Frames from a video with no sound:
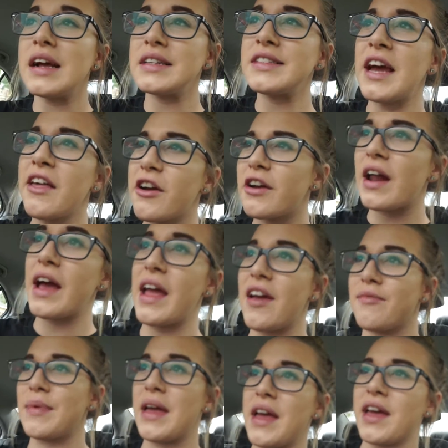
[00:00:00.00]
Tyler and I
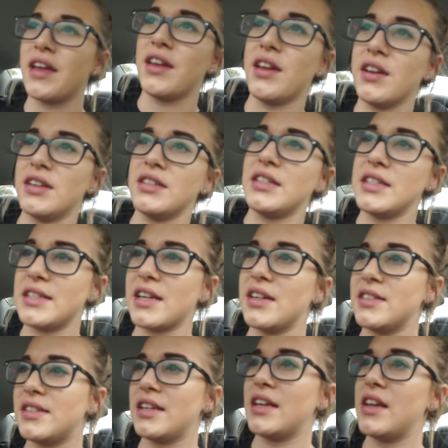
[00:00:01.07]
have been
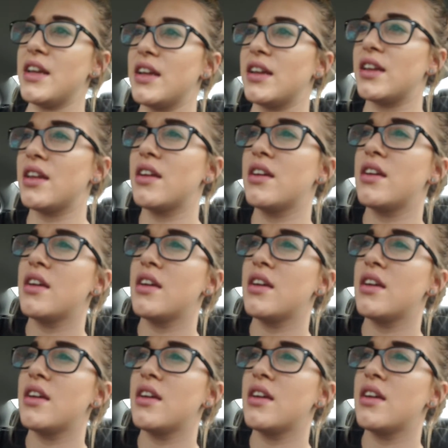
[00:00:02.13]
discussing